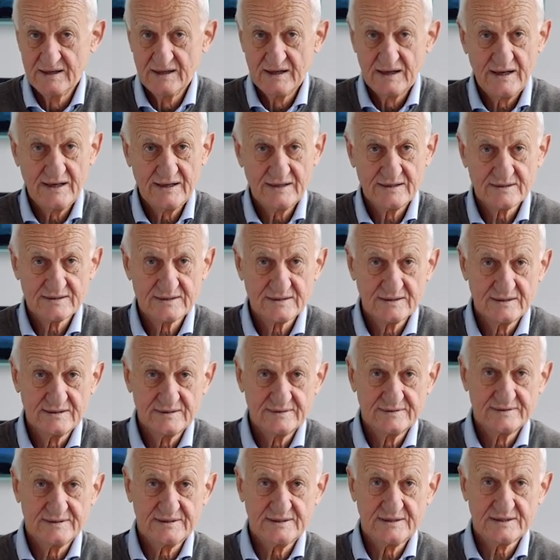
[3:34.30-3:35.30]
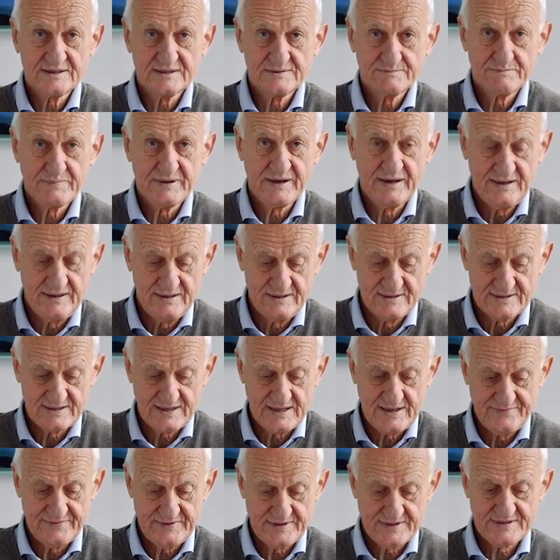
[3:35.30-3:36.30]
And these pains
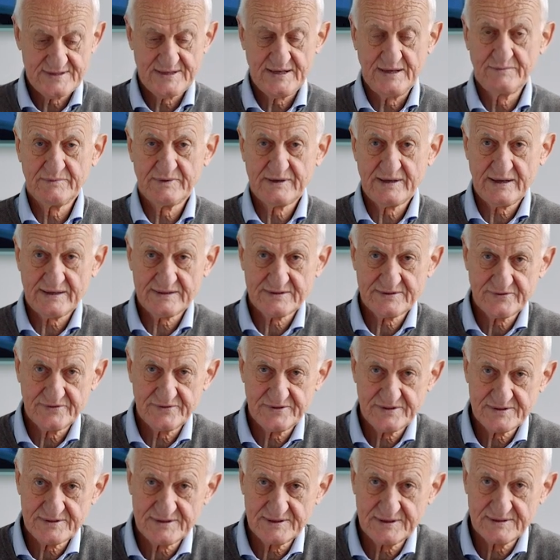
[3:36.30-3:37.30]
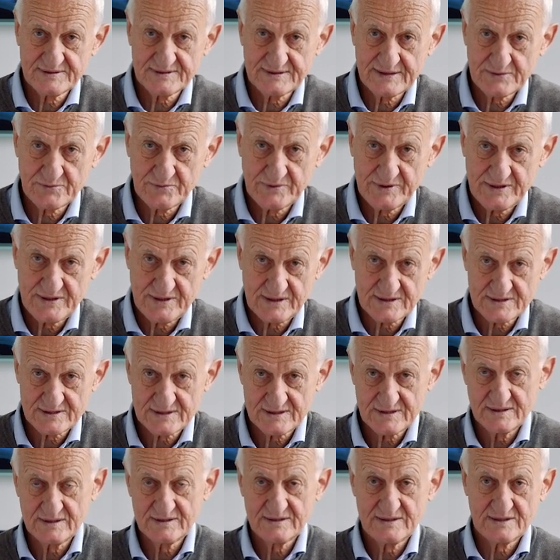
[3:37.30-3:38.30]
have the same characteristics that we
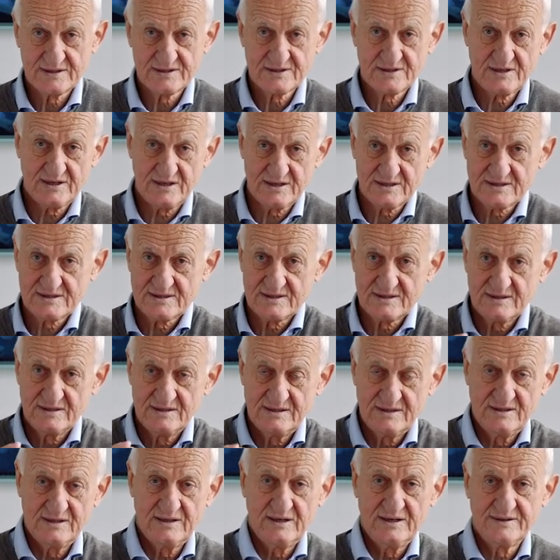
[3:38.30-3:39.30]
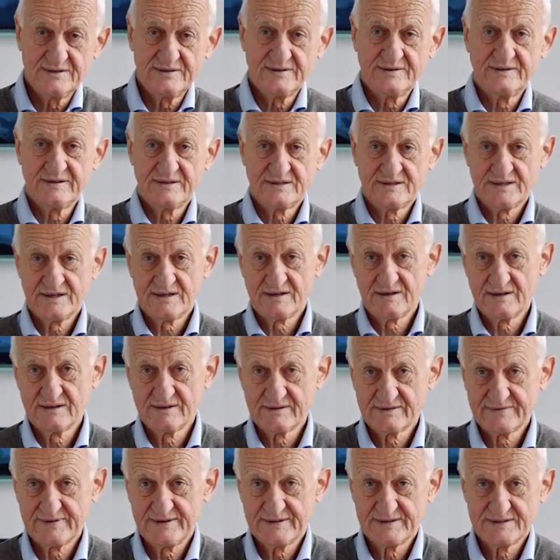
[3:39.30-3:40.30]
just discussed under the general
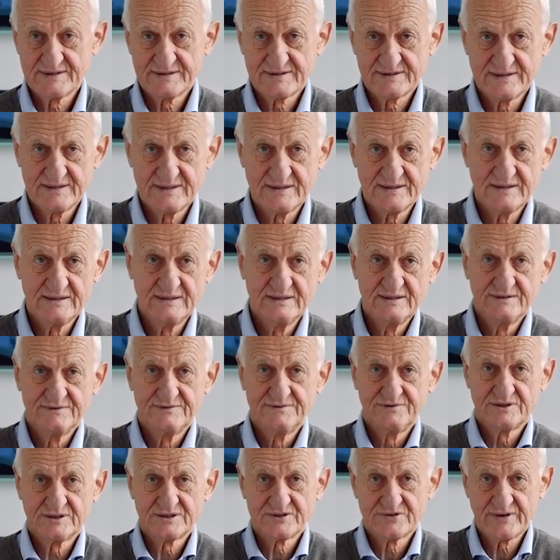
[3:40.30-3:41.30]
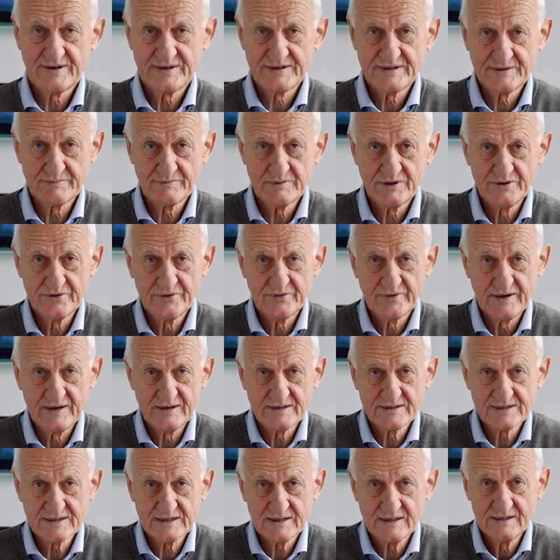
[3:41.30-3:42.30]
criteria for trigeminal
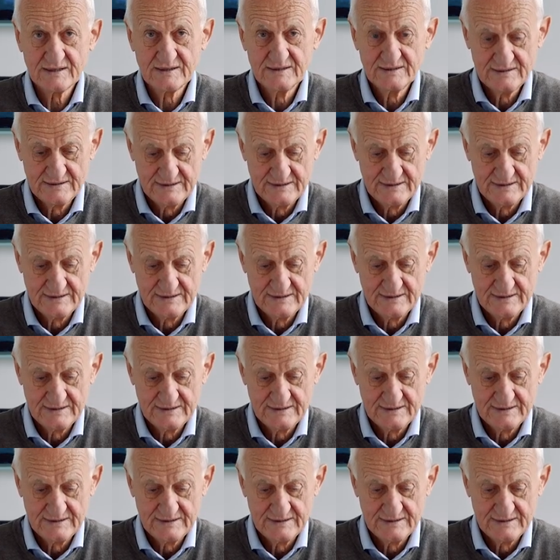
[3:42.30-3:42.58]
neuralgia.